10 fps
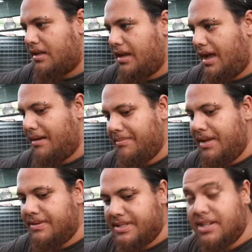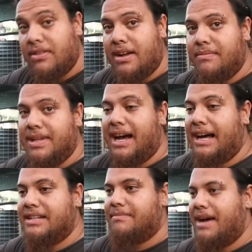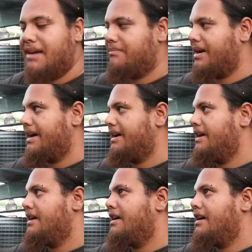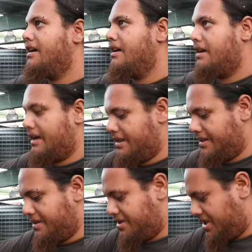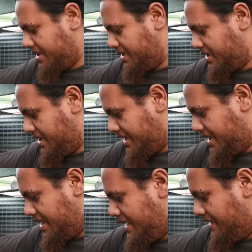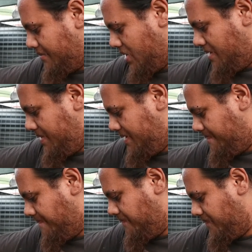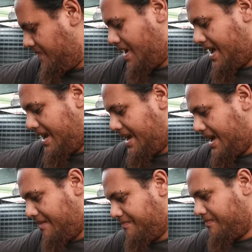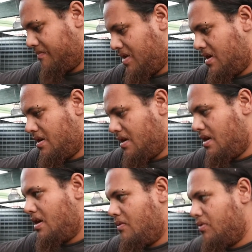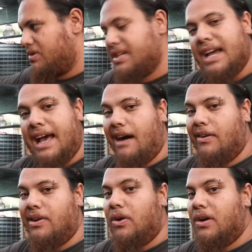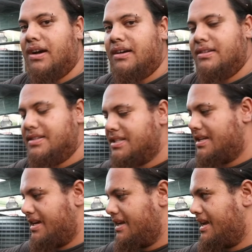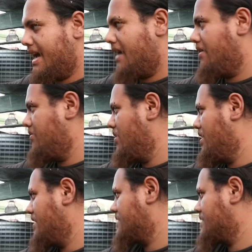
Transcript: It was incredibly hard to make, but I think the chickens are digging it at the moment, and we'll see how it all goes and how it works.